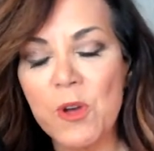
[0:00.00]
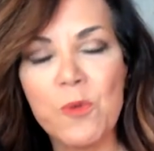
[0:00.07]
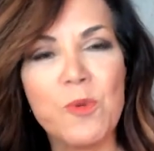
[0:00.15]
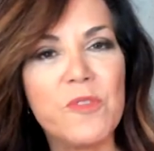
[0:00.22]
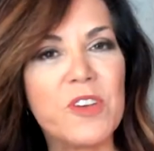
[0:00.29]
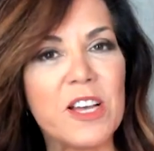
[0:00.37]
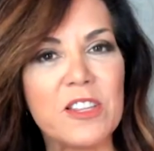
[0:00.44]

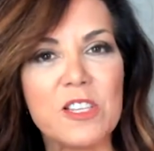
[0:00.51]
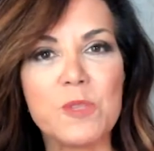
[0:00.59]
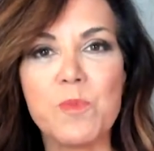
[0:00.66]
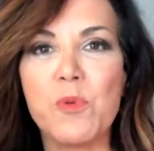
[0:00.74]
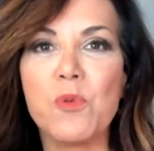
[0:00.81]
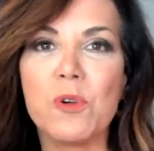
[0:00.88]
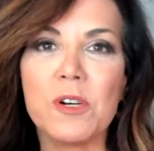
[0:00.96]
we've got this
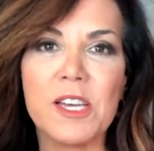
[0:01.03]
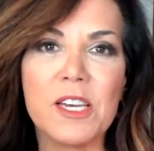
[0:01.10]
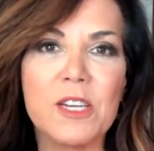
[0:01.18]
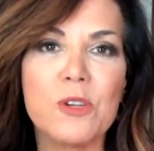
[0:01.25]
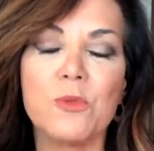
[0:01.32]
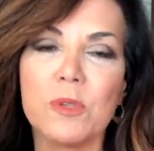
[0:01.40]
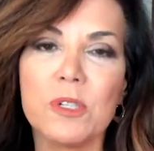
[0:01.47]
poor
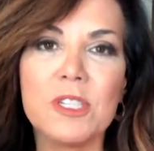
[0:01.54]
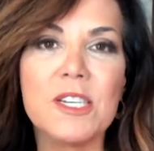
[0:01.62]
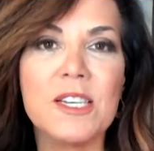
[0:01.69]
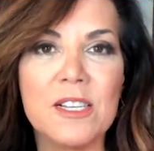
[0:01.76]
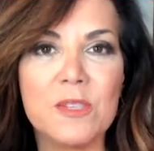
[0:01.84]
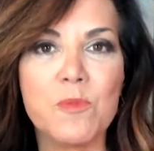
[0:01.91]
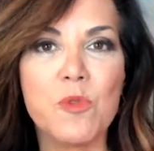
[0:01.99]
kid who really
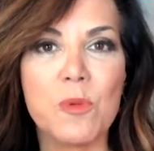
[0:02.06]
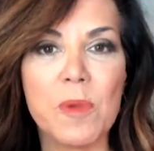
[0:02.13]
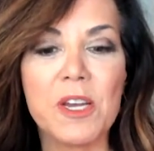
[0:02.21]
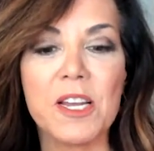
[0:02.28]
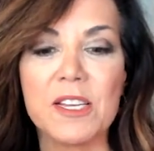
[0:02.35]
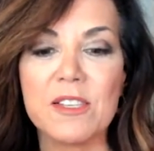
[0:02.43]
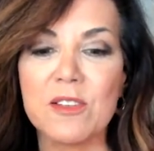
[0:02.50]
needs more
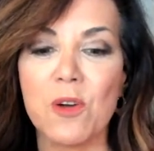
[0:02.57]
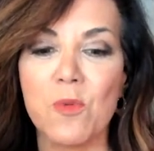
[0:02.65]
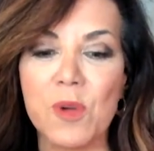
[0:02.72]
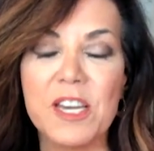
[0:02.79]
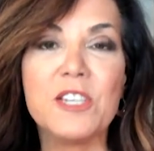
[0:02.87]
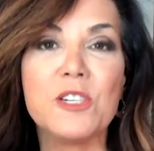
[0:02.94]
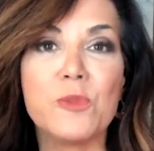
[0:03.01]
money, so
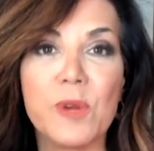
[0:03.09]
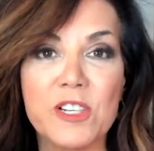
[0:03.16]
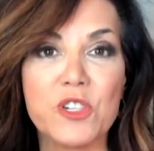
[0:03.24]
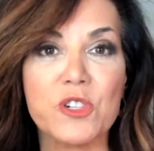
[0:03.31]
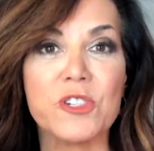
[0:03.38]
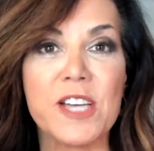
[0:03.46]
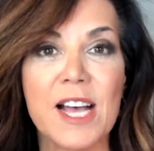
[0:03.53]
we need to raise
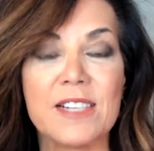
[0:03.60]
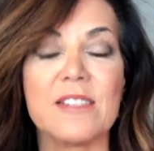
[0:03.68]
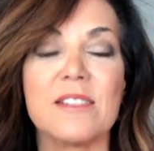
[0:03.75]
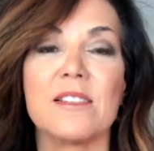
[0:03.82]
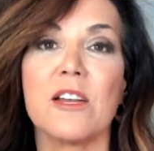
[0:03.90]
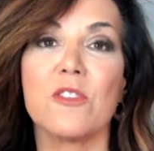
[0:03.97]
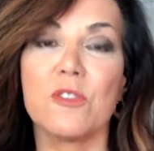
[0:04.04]
your
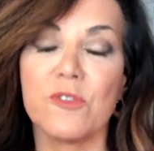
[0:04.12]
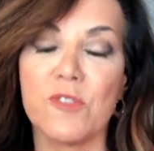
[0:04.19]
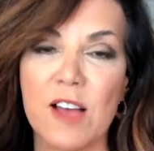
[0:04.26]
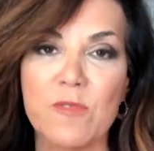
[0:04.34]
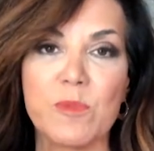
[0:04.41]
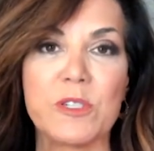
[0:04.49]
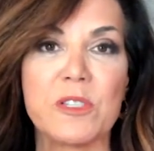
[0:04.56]
taxes another
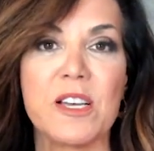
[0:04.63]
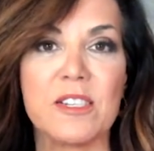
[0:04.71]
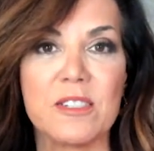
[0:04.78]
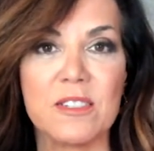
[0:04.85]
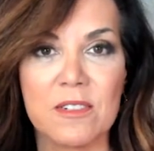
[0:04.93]
5%.